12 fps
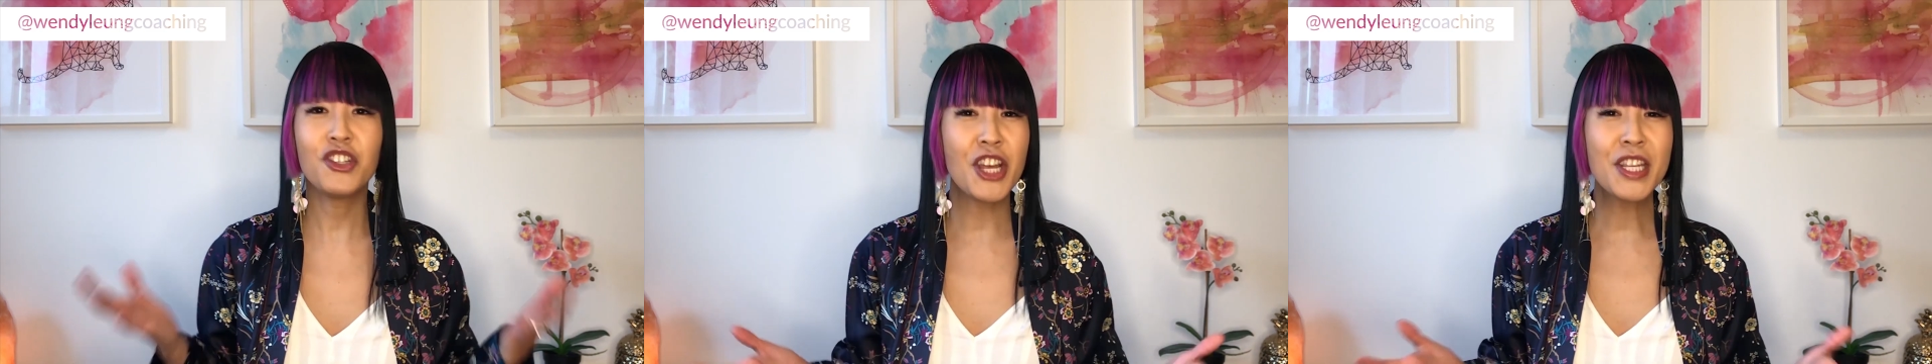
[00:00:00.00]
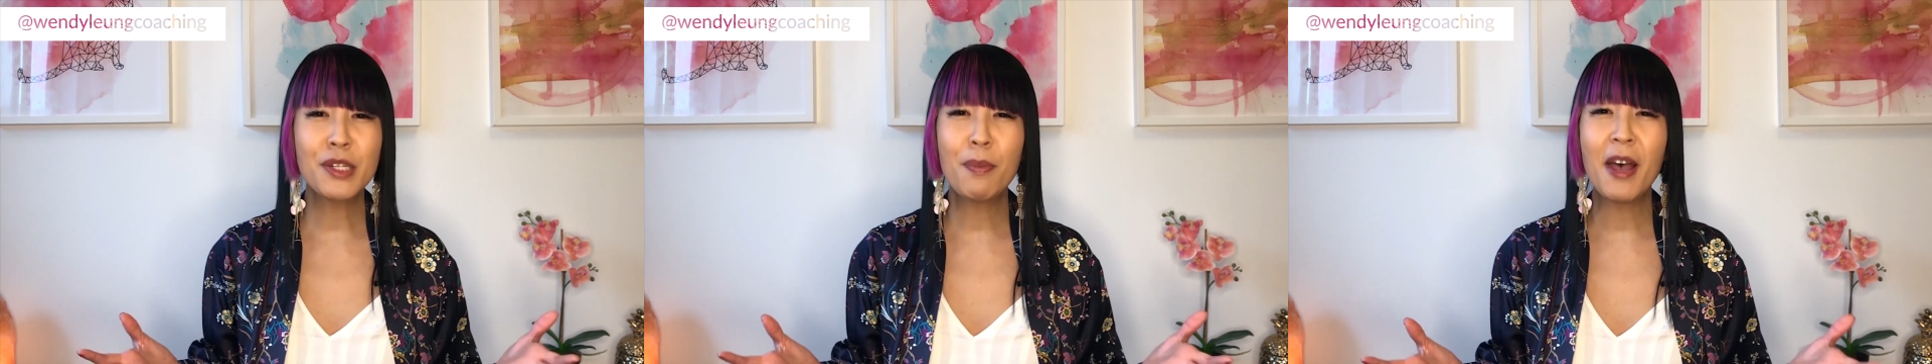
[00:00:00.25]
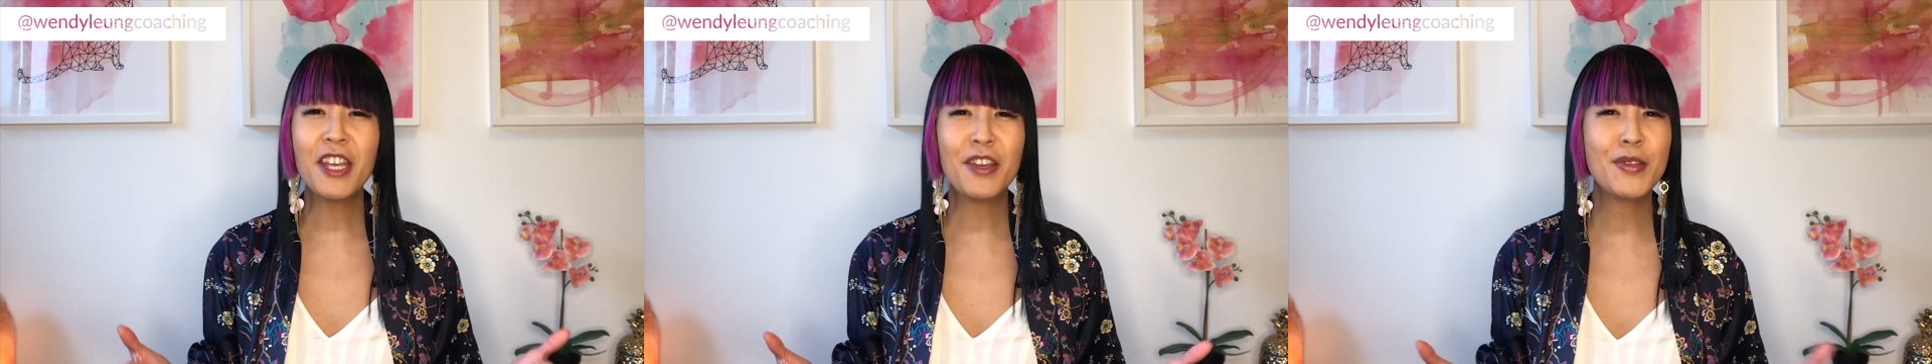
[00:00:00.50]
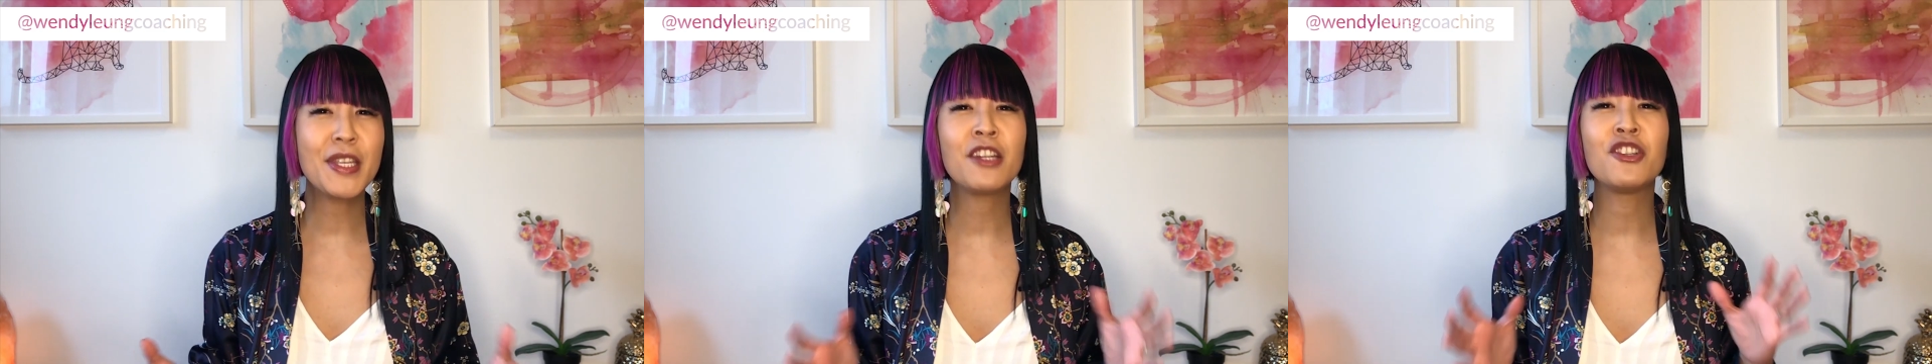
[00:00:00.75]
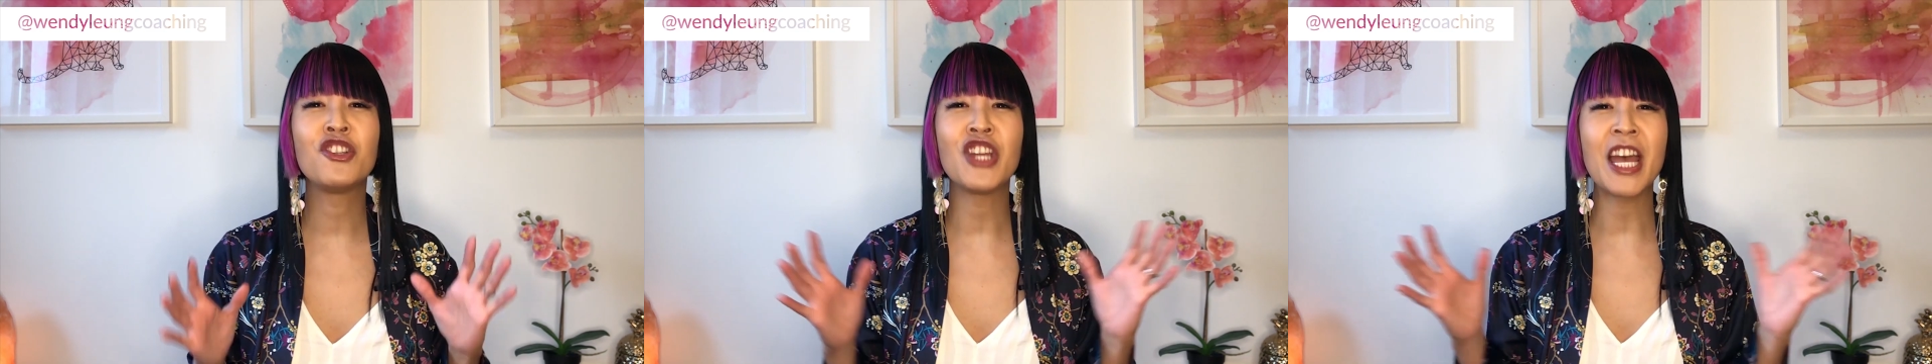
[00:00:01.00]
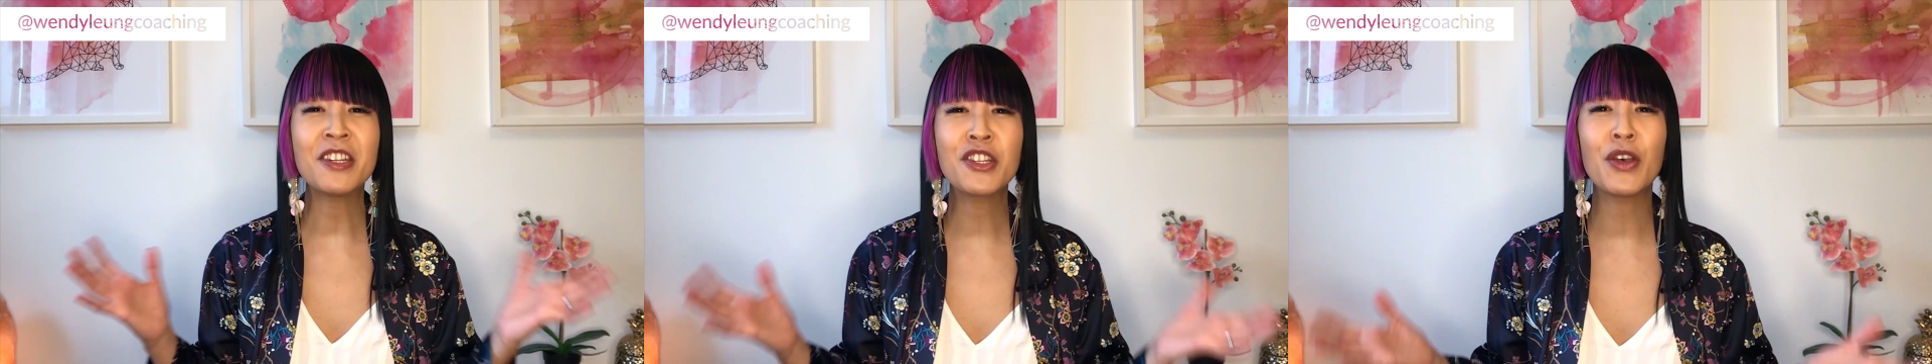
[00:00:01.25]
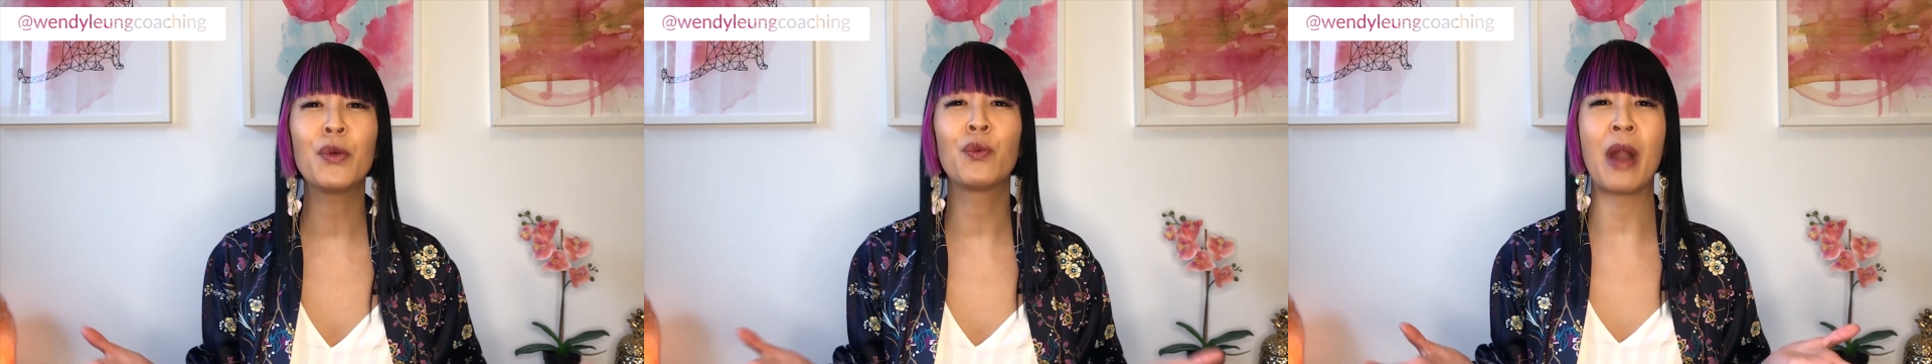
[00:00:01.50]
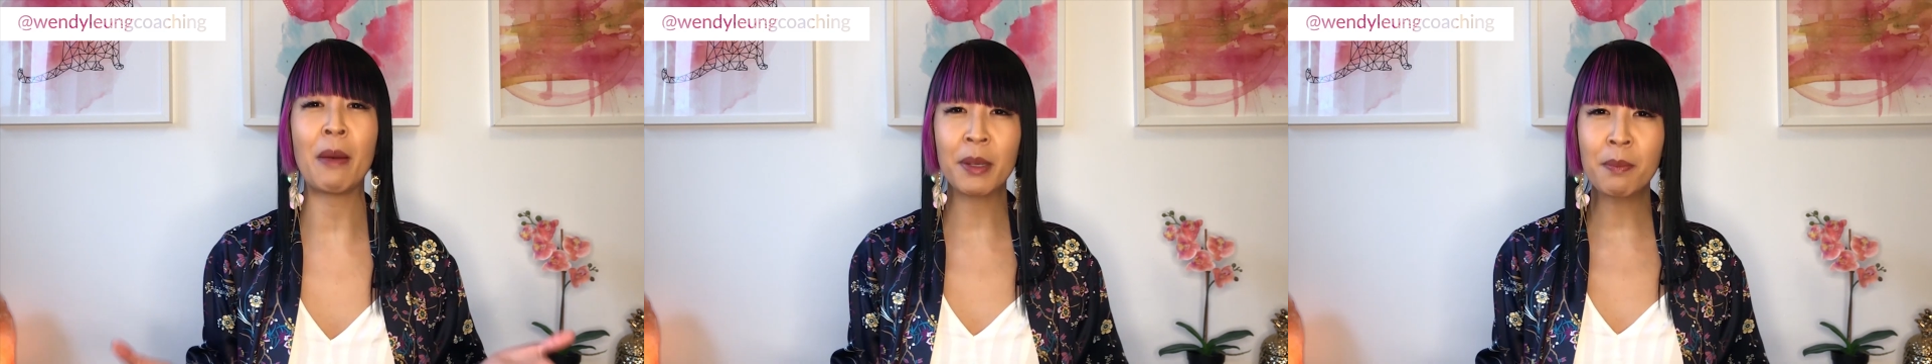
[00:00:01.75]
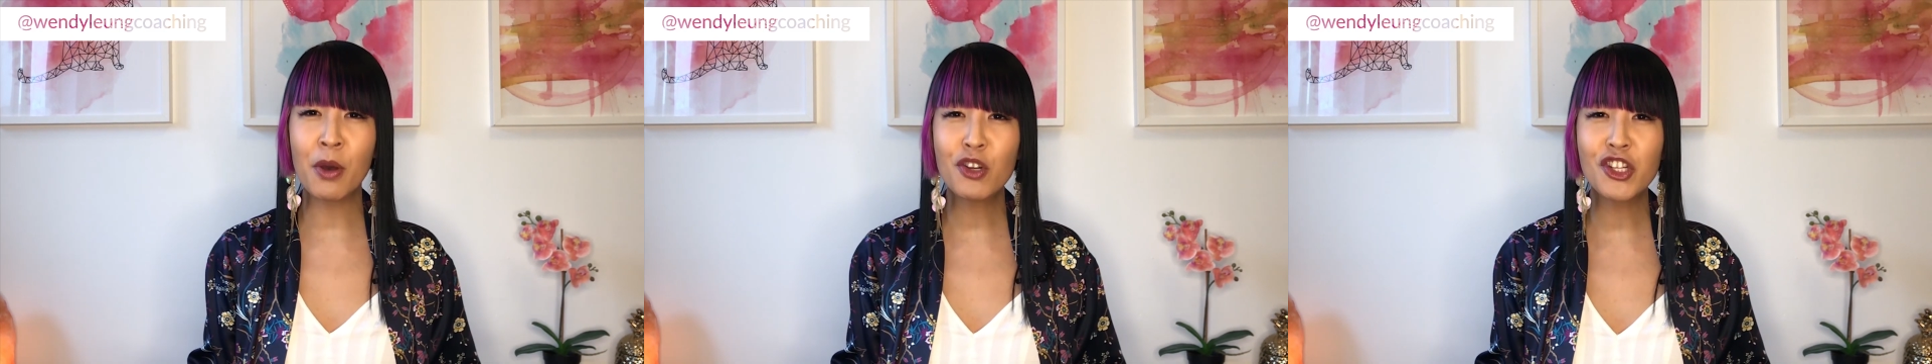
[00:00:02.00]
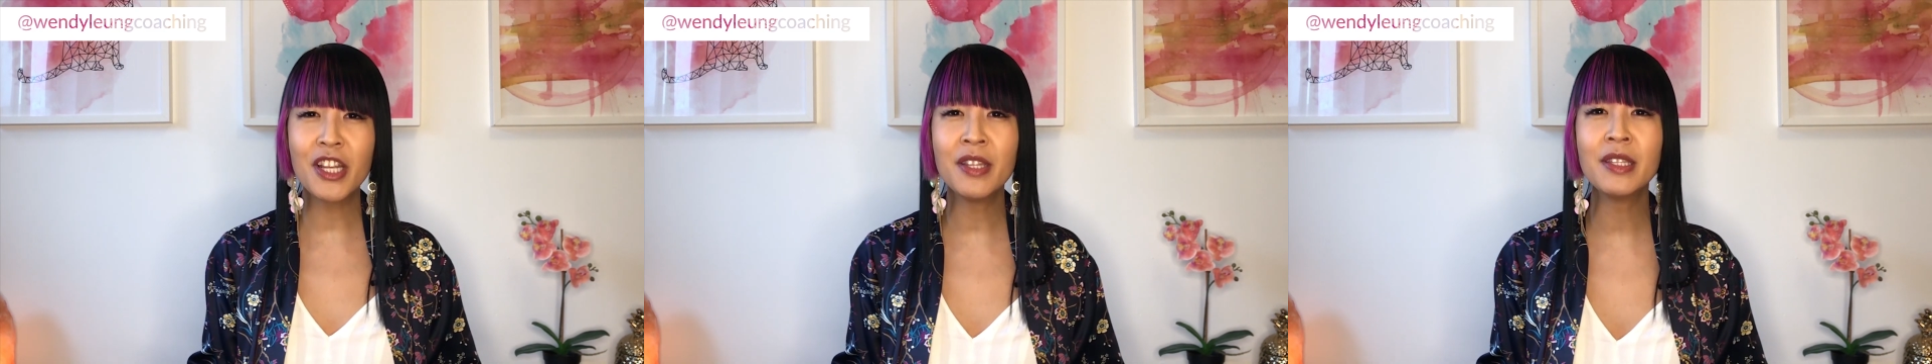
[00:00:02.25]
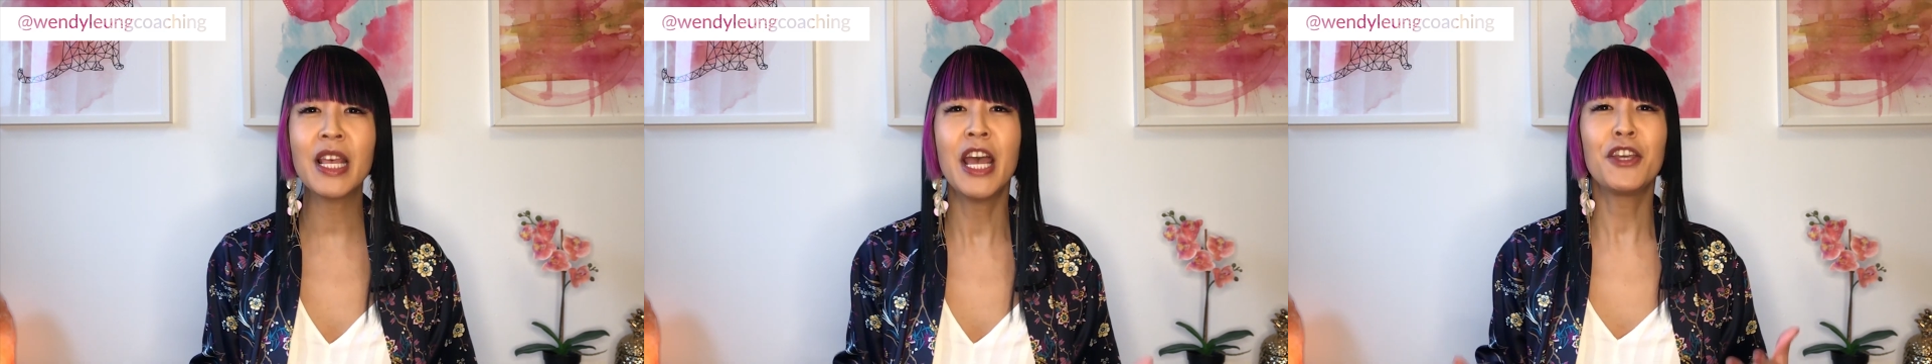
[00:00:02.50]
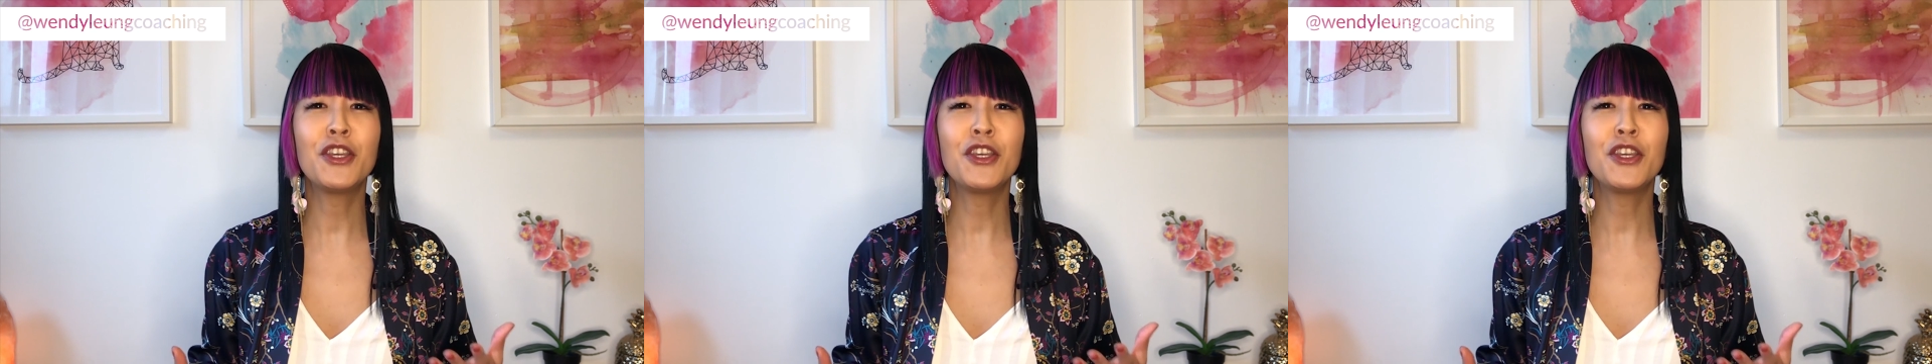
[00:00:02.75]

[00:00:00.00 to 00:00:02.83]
Just by using gentle rubbing motions,